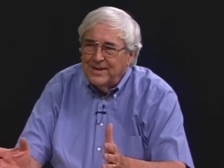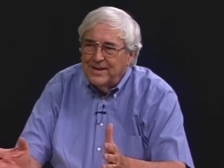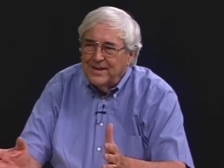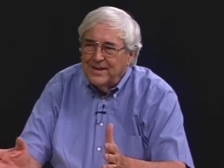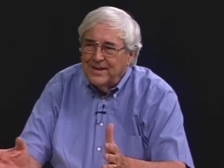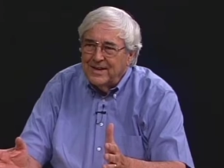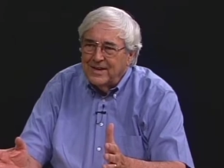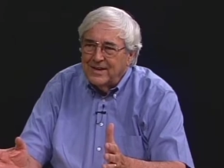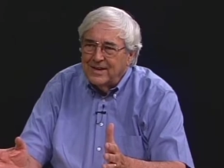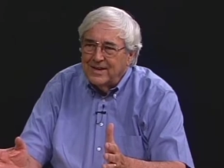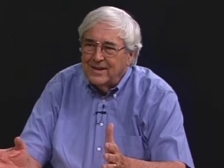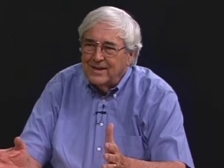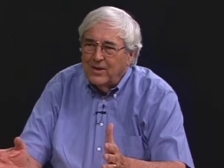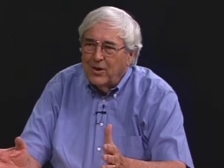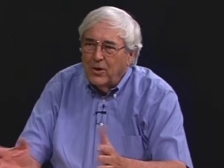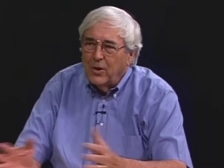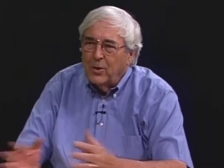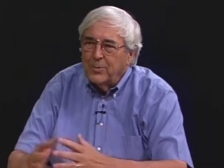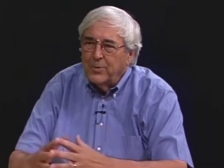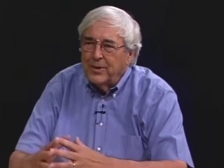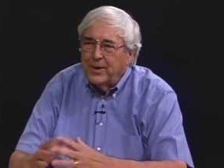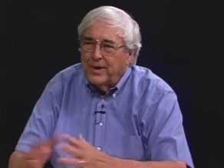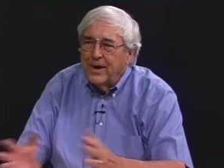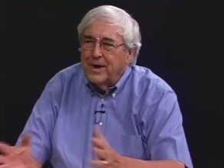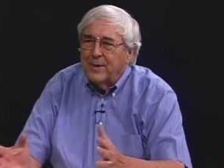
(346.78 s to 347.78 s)
uh,
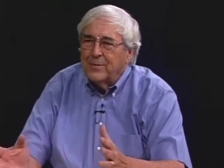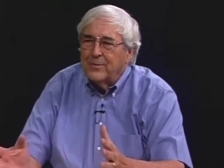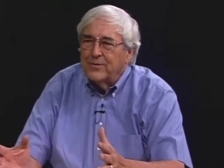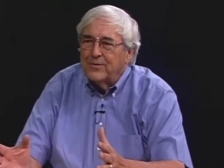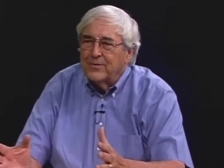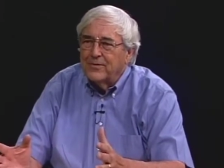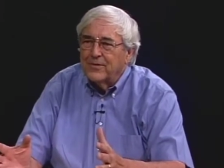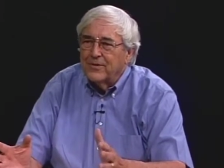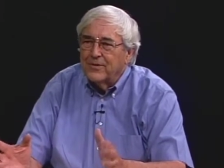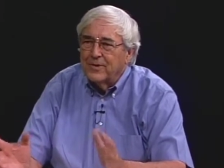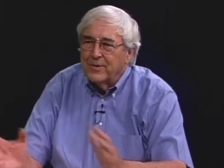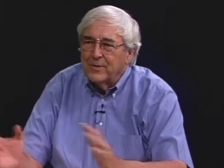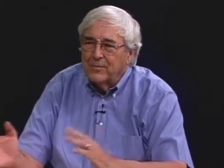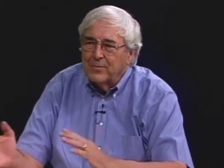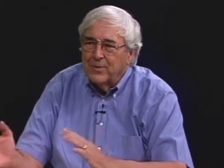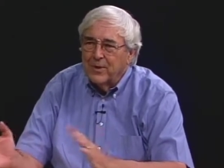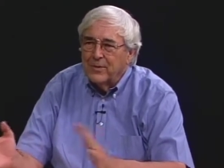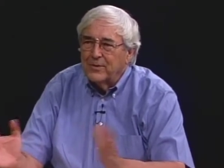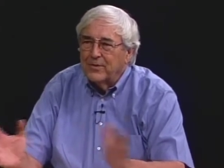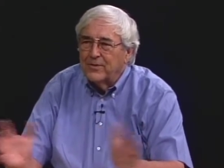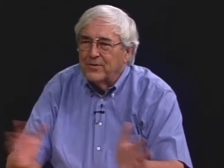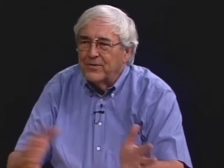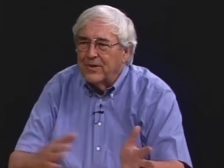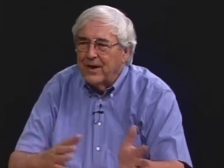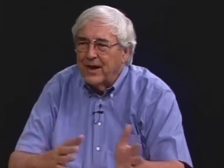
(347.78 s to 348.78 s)
open up so that
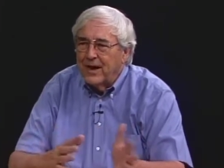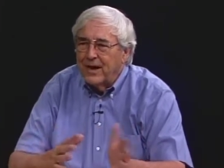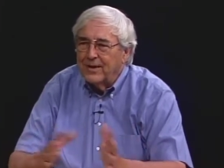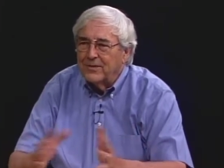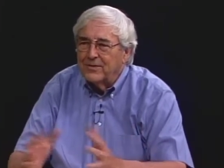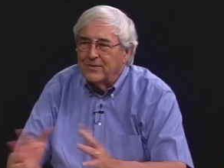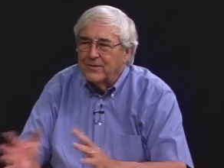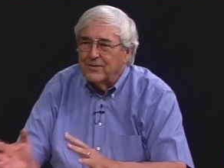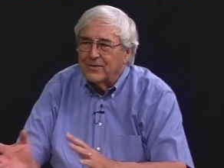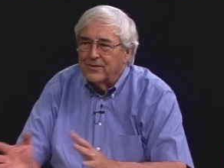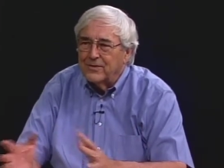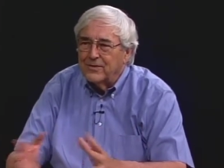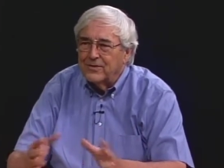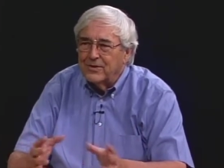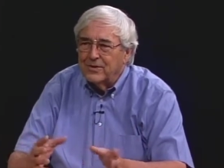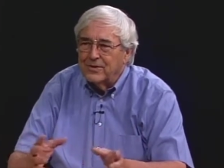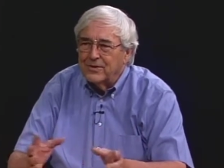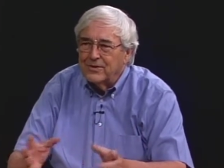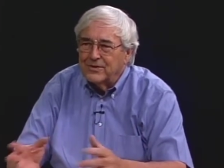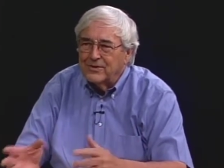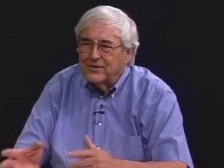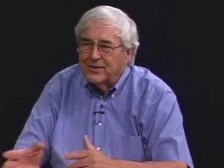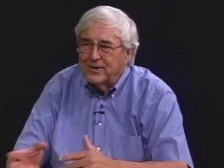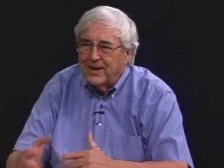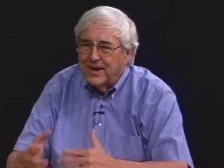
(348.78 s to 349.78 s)
both sides of the
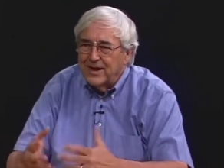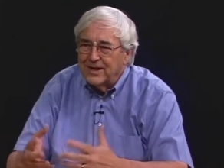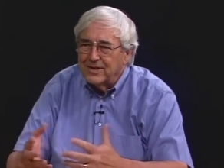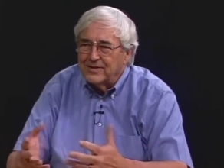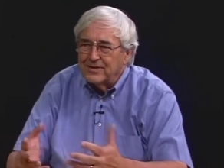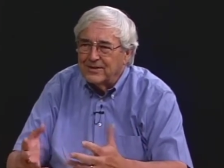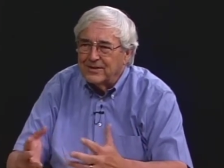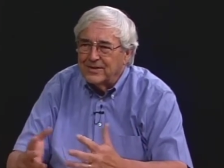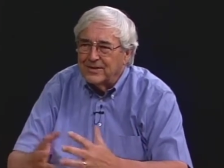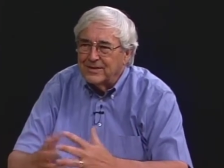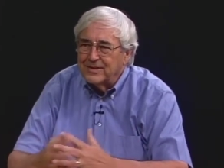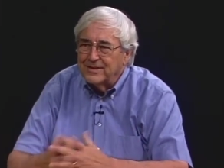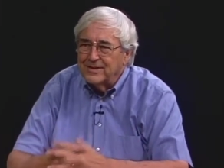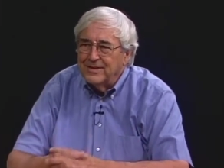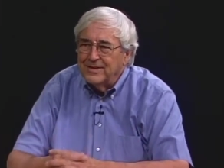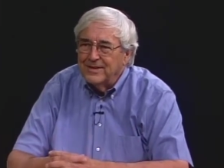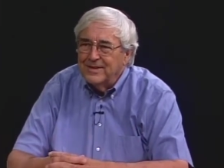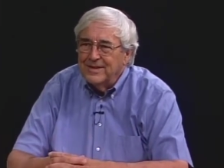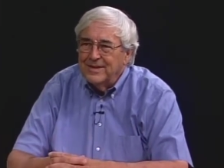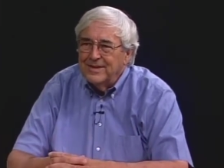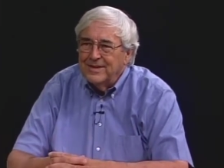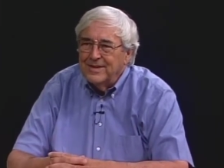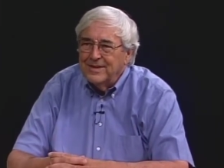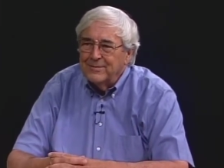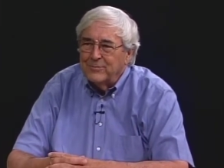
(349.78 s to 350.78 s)
church could actually
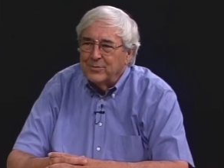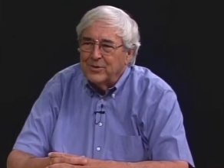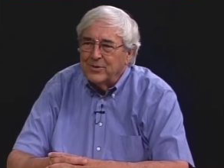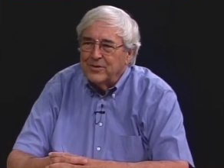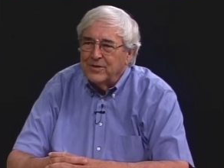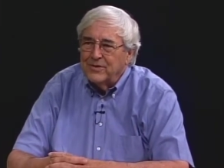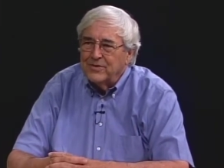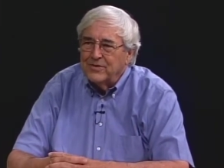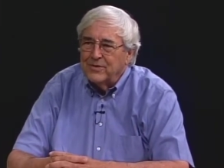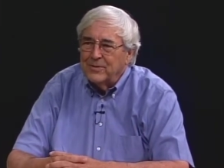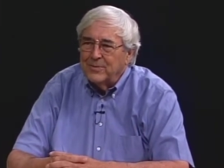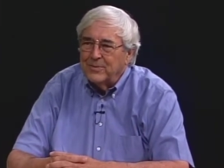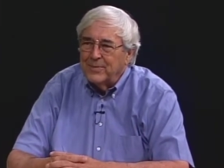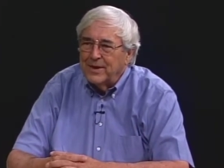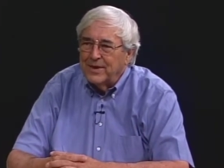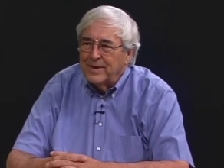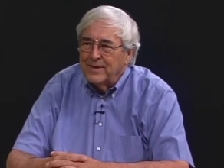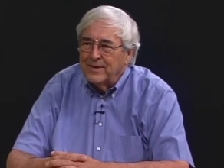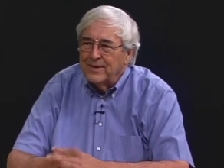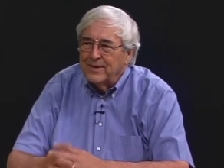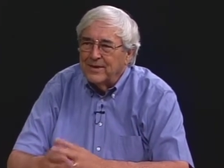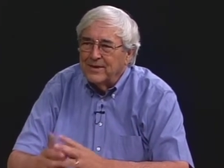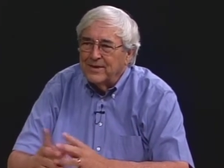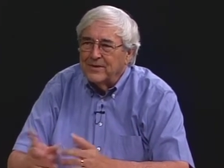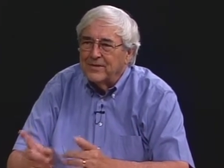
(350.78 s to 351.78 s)
participate
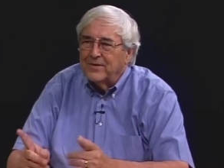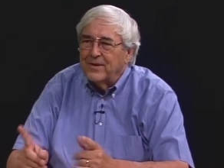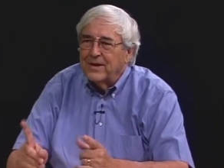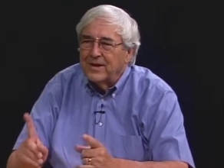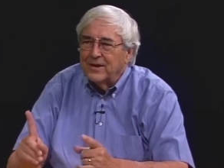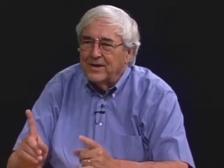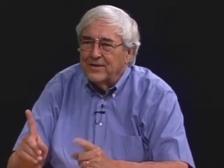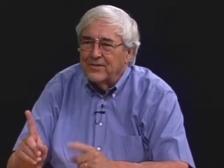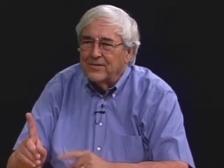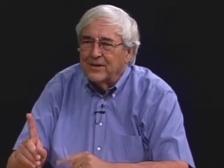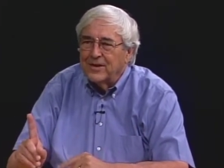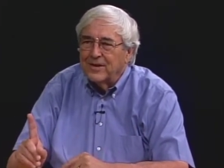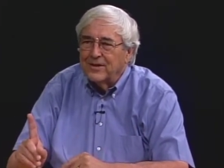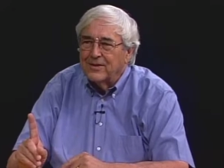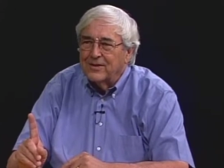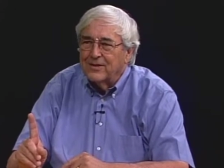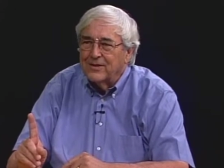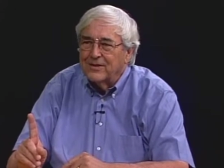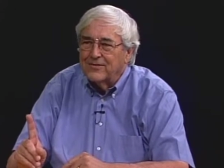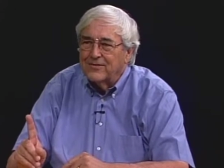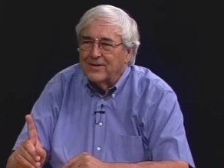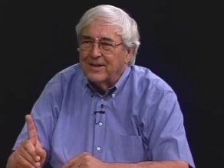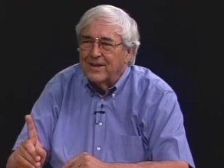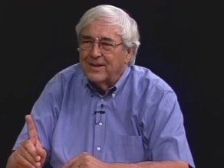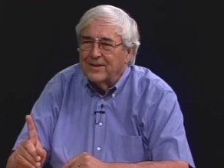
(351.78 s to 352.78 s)
in a single
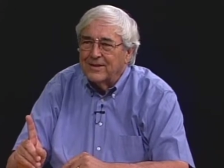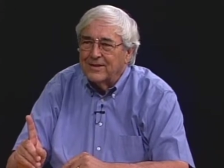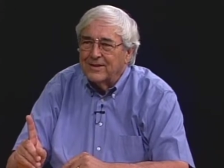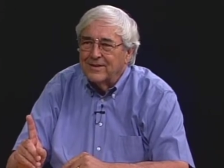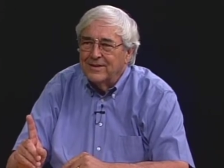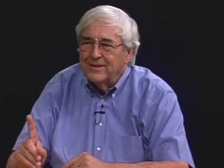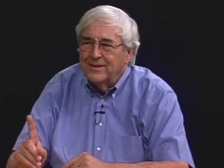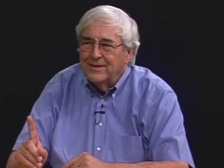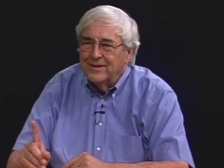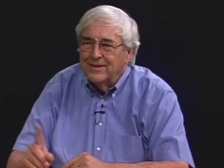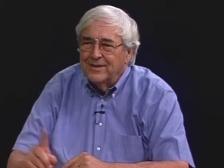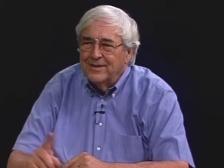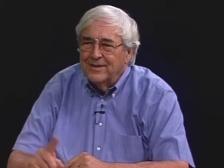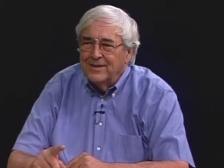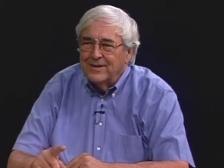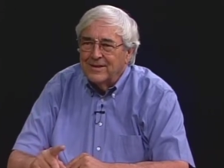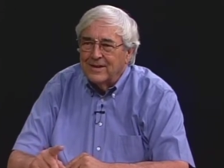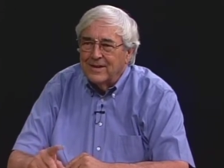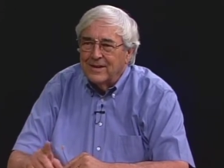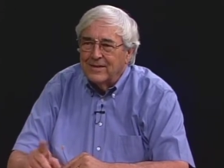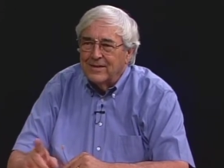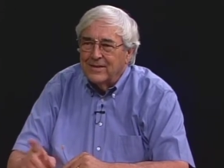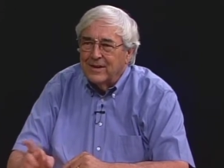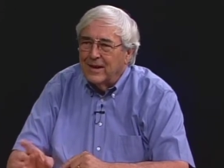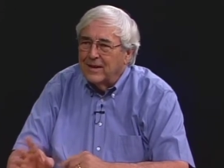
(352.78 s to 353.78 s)
event
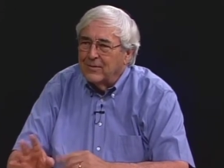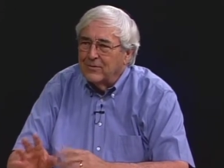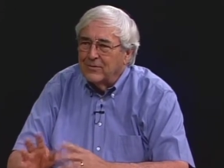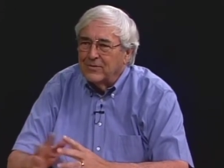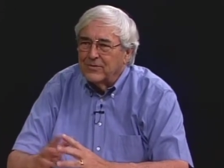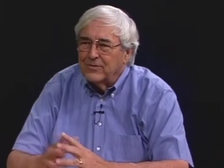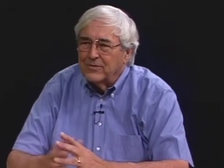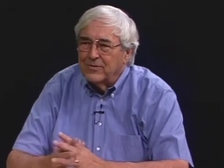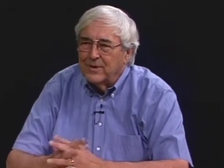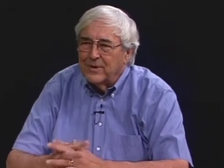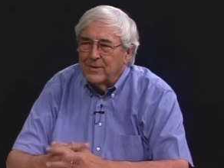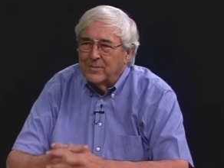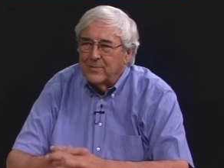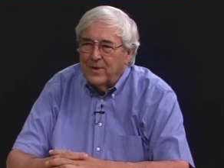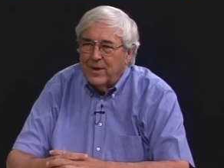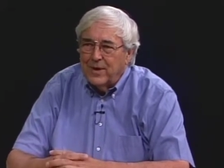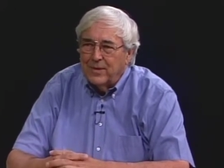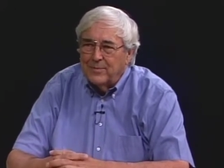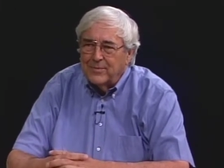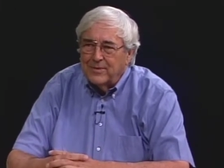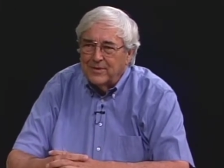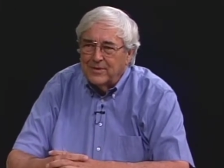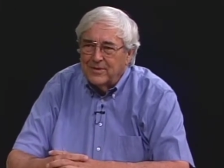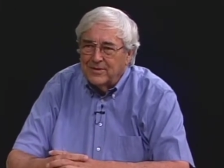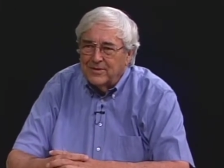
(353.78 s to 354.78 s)
and that was very
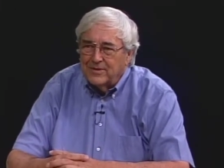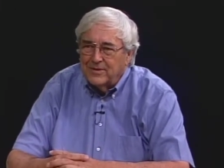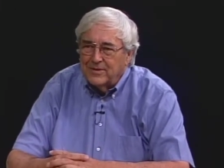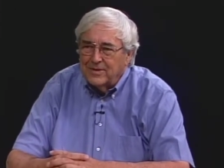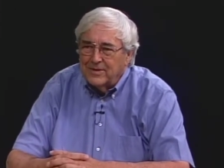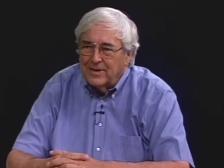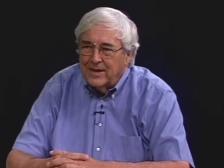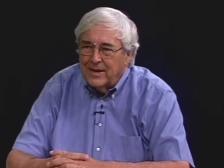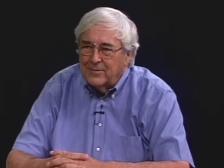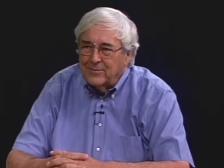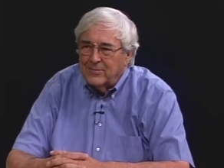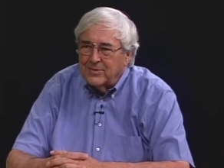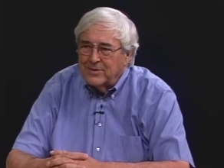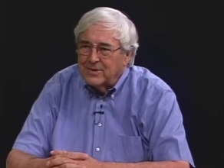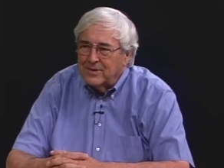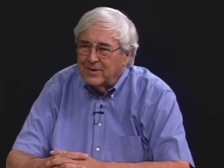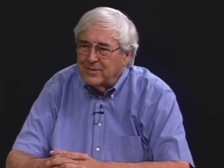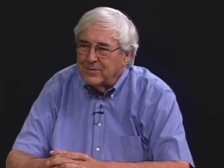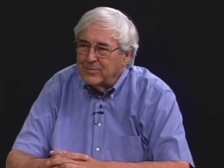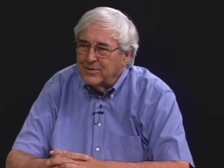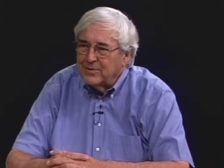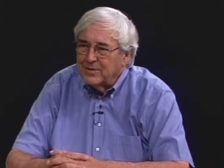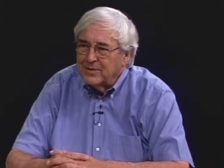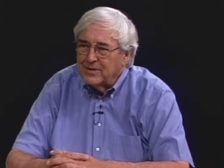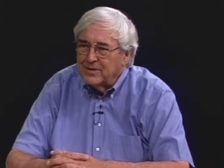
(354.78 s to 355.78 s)
popular in that
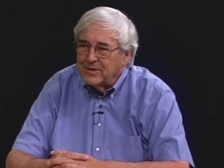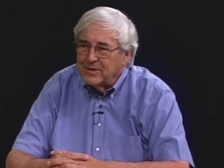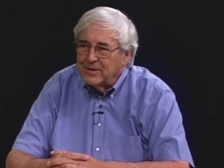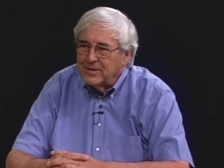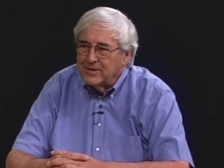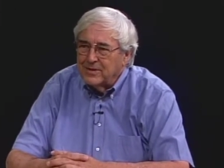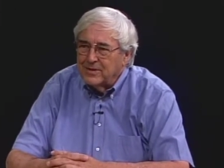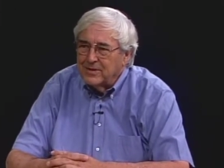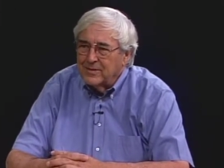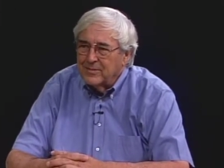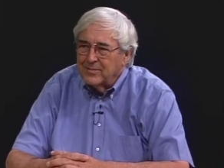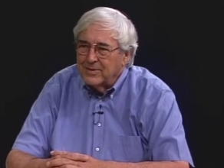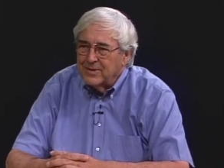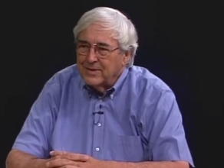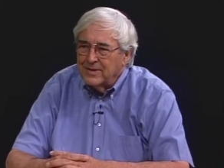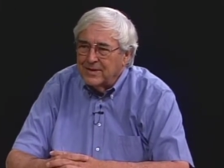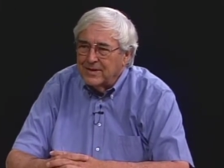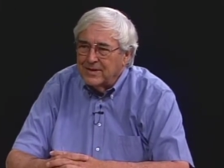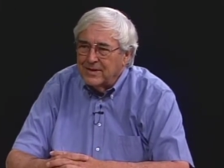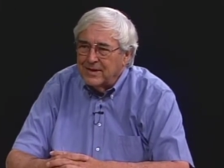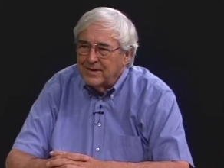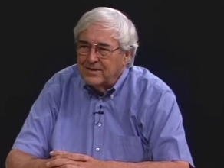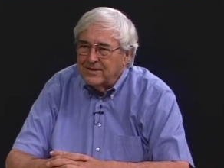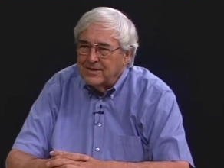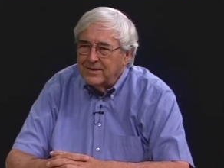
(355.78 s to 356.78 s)
particular period,
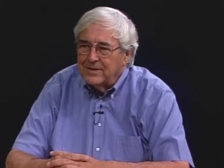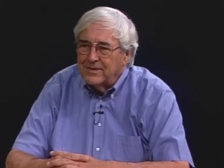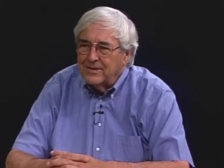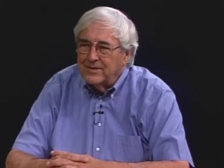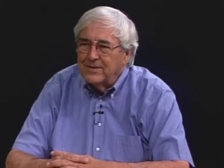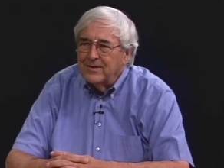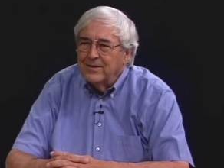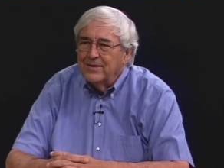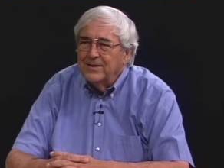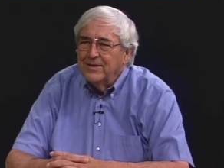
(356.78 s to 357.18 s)
1860s